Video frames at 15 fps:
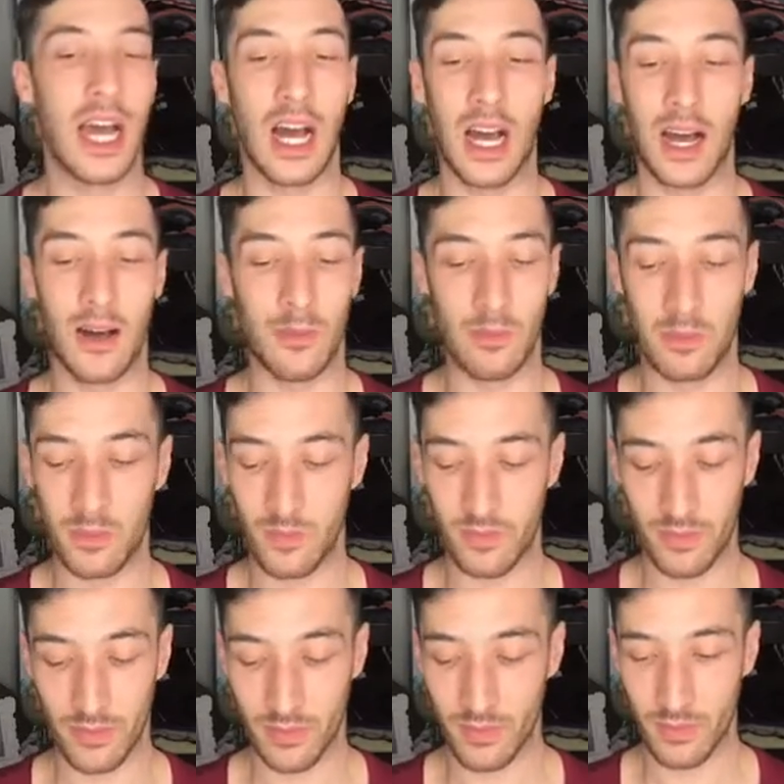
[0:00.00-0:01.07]
Um,
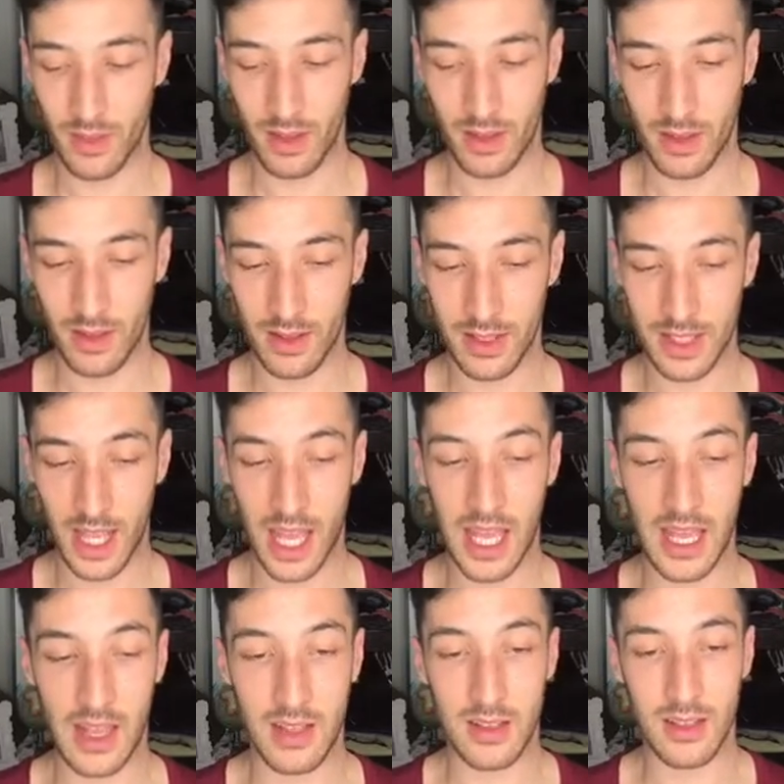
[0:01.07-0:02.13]

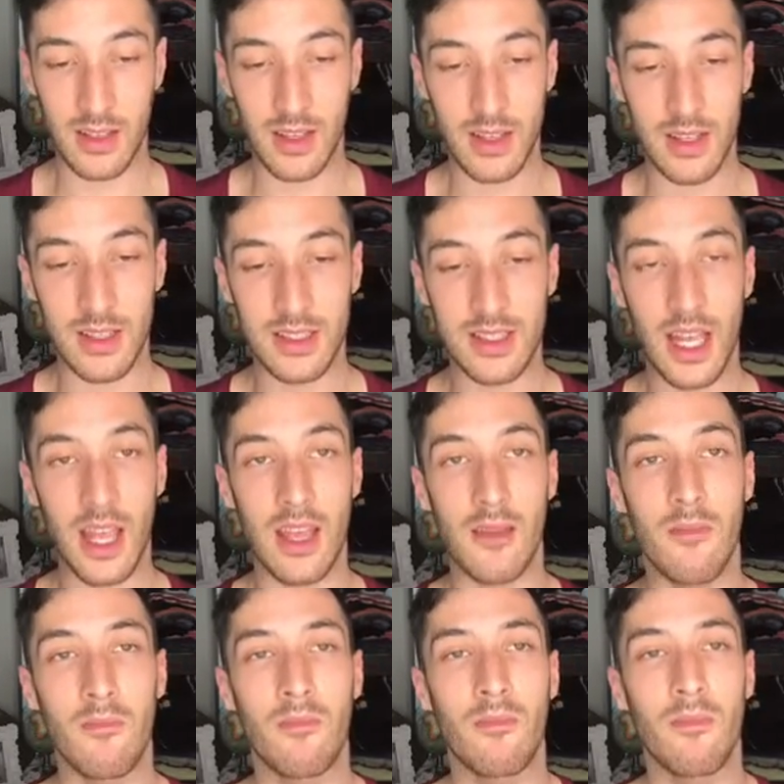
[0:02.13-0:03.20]
they
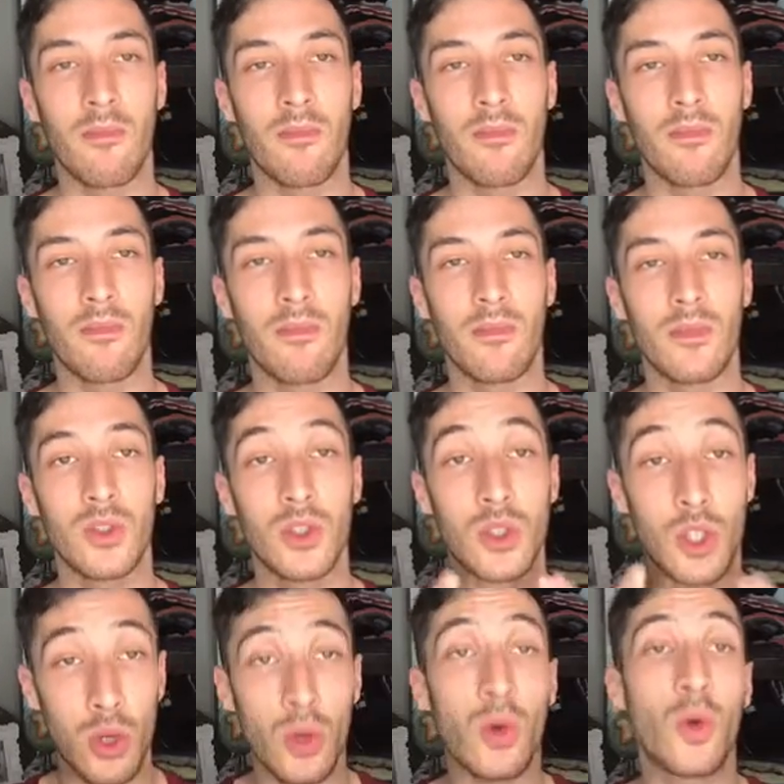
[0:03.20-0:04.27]
they
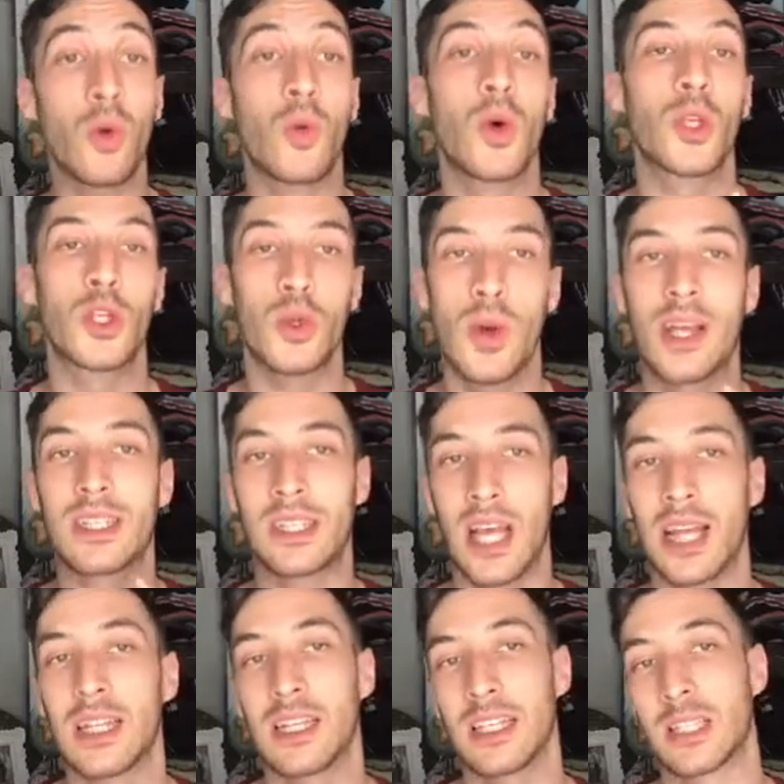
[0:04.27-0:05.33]
do what you
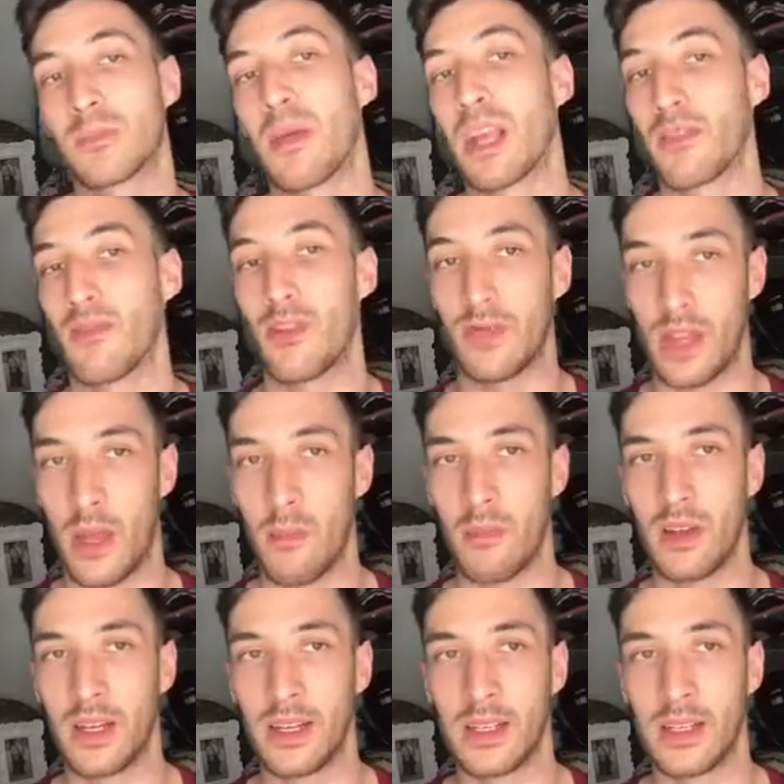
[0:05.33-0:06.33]
exactly expect from them.